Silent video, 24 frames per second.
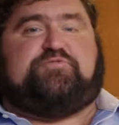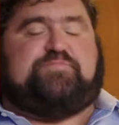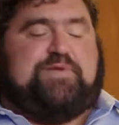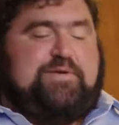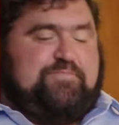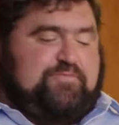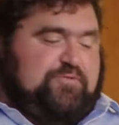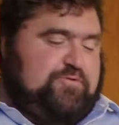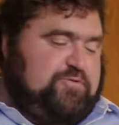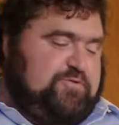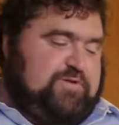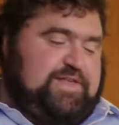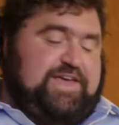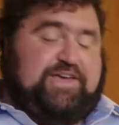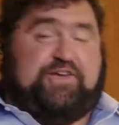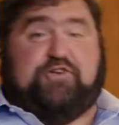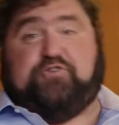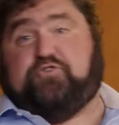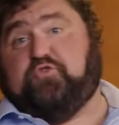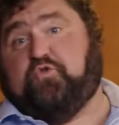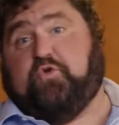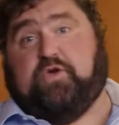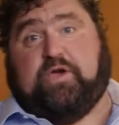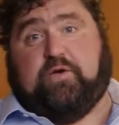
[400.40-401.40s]
people who are like, you're
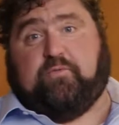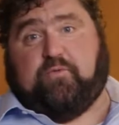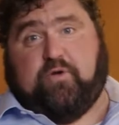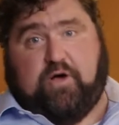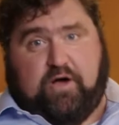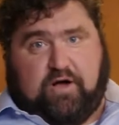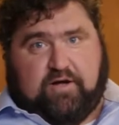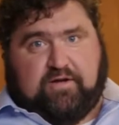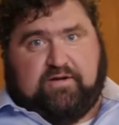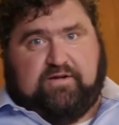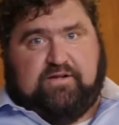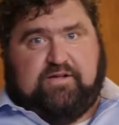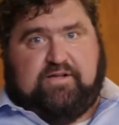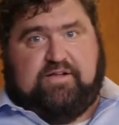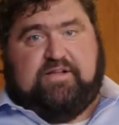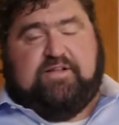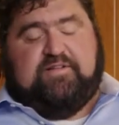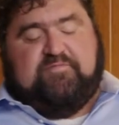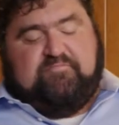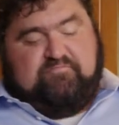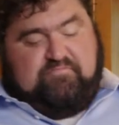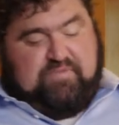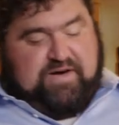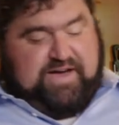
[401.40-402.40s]
doing it wrong.
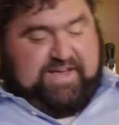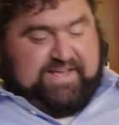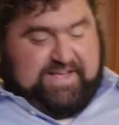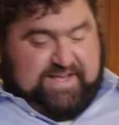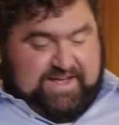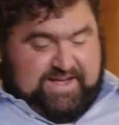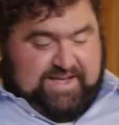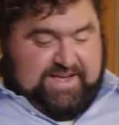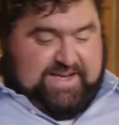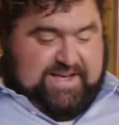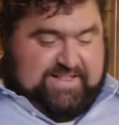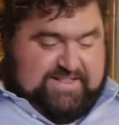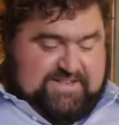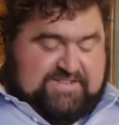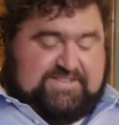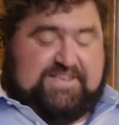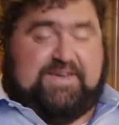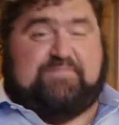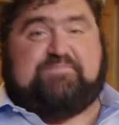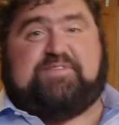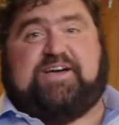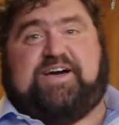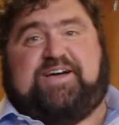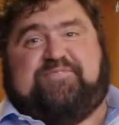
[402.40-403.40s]
But at the
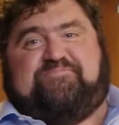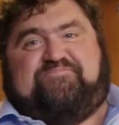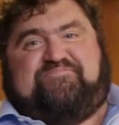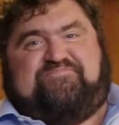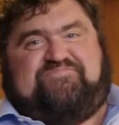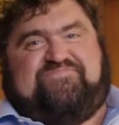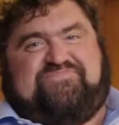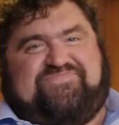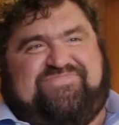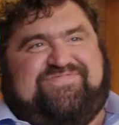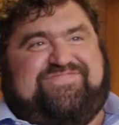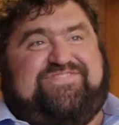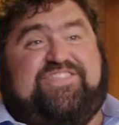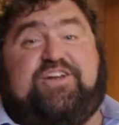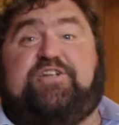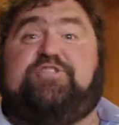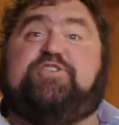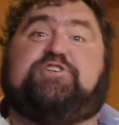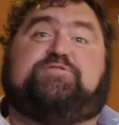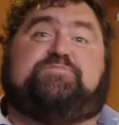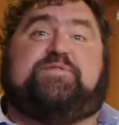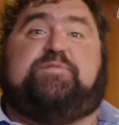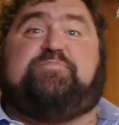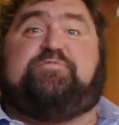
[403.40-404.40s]
same time, none of
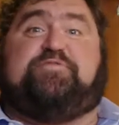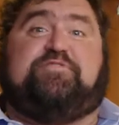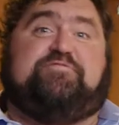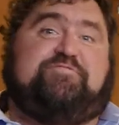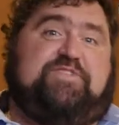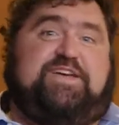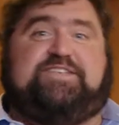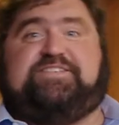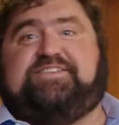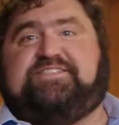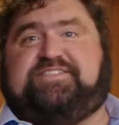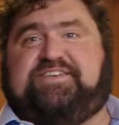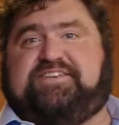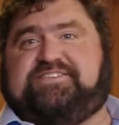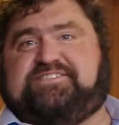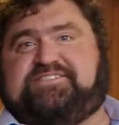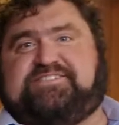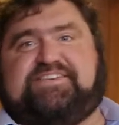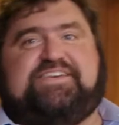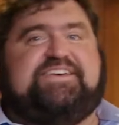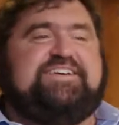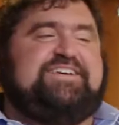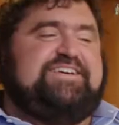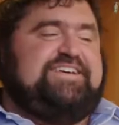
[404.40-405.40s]
those people invented
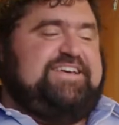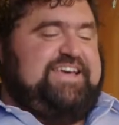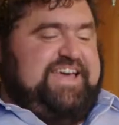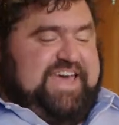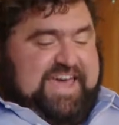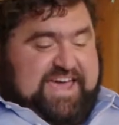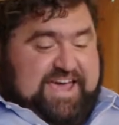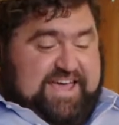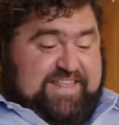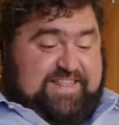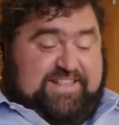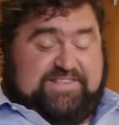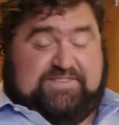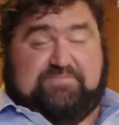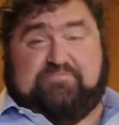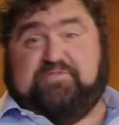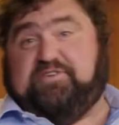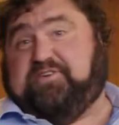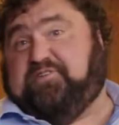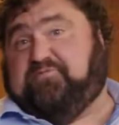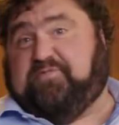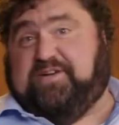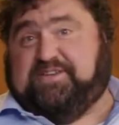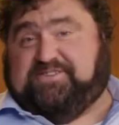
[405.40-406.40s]
this, and there's a
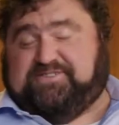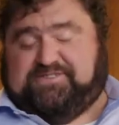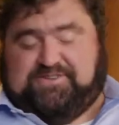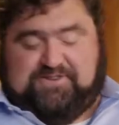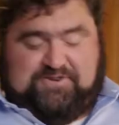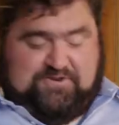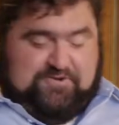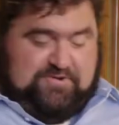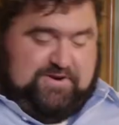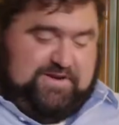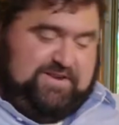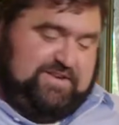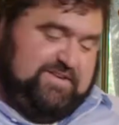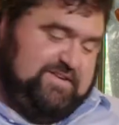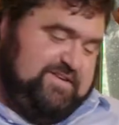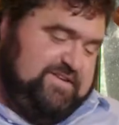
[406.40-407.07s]
million ways to do it.